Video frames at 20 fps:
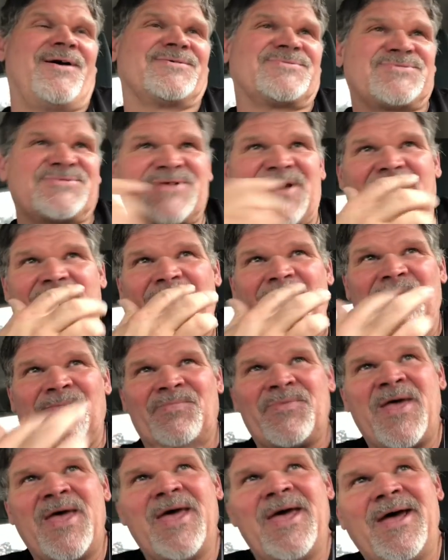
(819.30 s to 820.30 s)
so
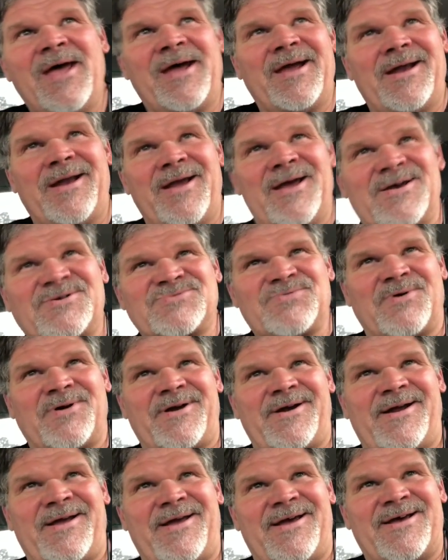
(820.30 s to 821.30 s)
it is what
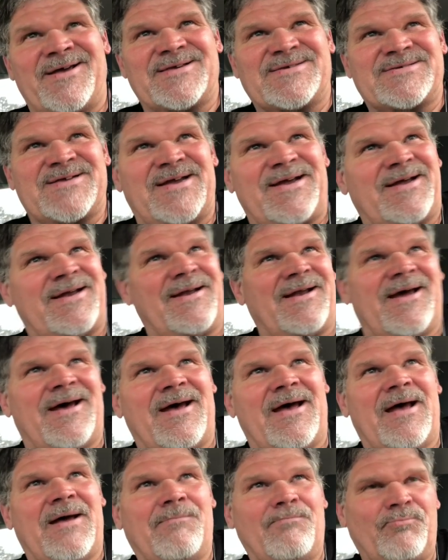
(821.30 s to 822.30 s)
it is. And,
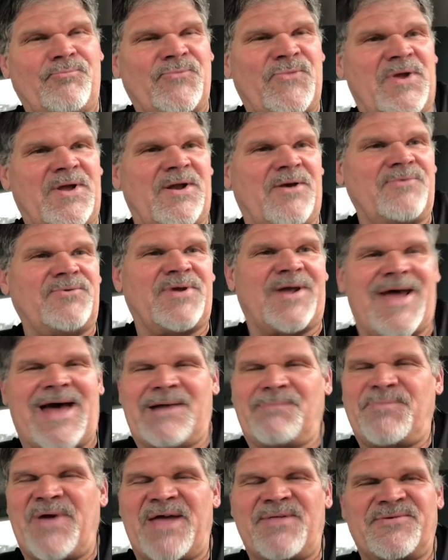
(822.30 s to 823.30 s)
uh, you know, you got
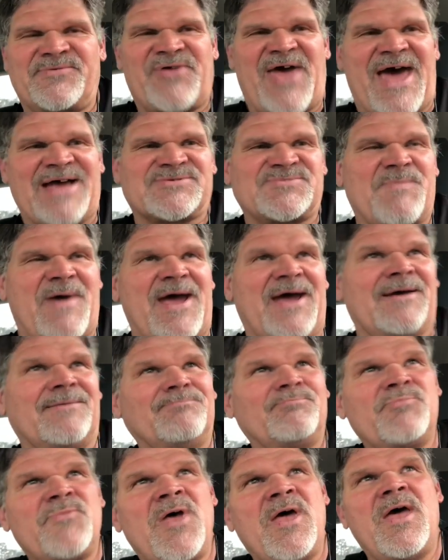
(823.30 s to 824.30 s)
to pay the tax man.